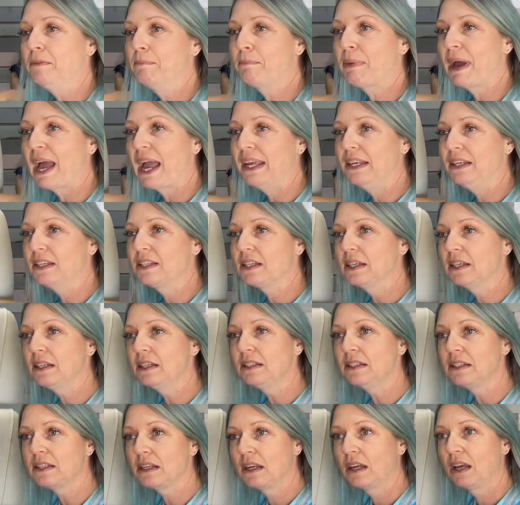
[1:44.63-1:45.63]
painted
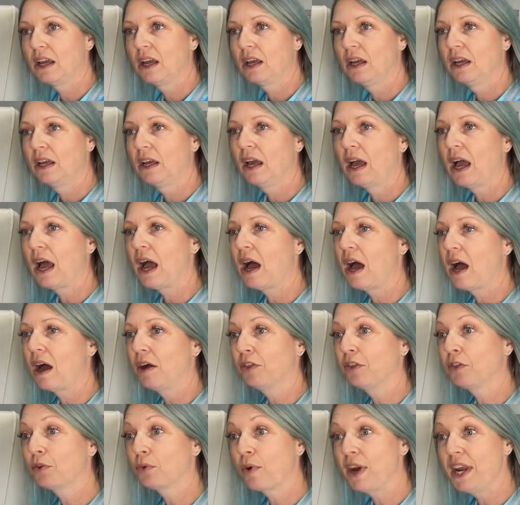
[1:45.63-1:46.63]
uh,
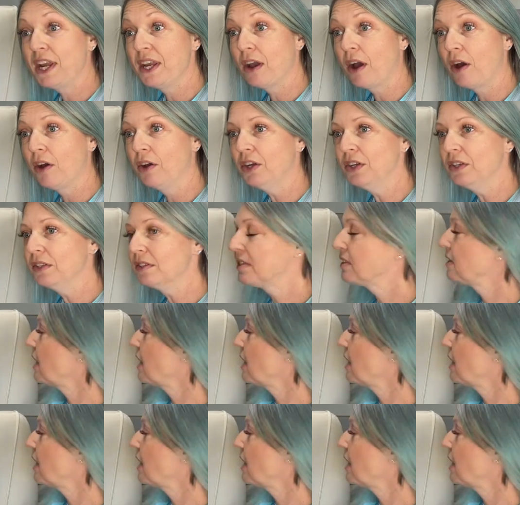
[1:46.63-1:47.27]
three coats